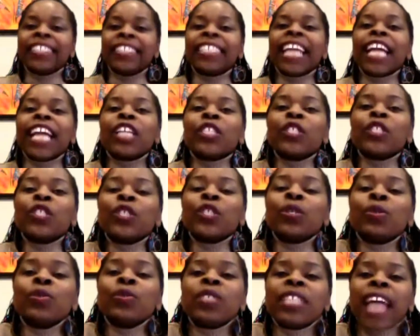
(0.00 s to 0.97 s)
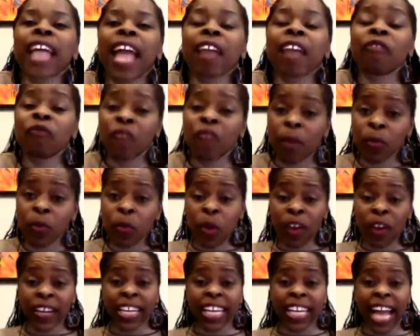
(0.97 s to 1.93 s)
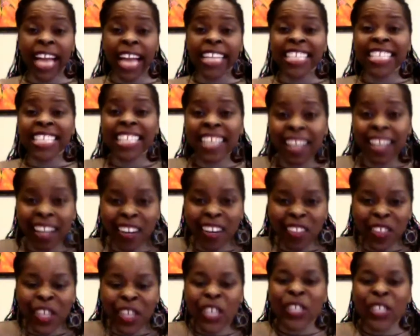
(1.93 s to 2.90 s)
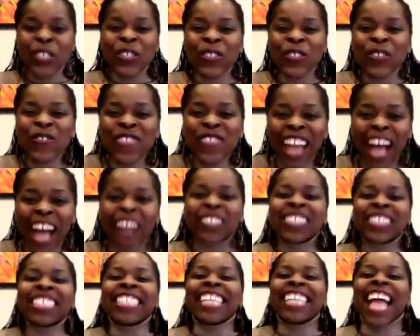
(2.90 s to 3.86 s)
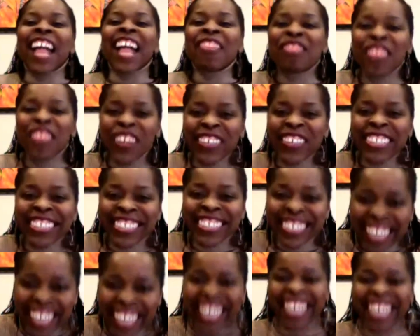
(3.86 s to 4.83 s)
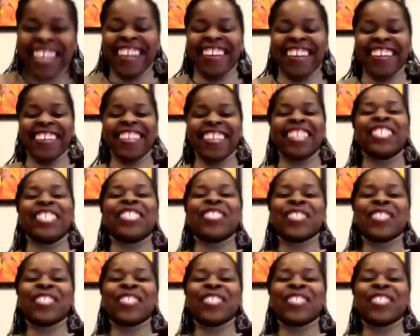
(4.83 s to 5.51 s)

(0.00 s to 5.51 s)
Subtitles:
And today is Tuesday, February 19th, 2013.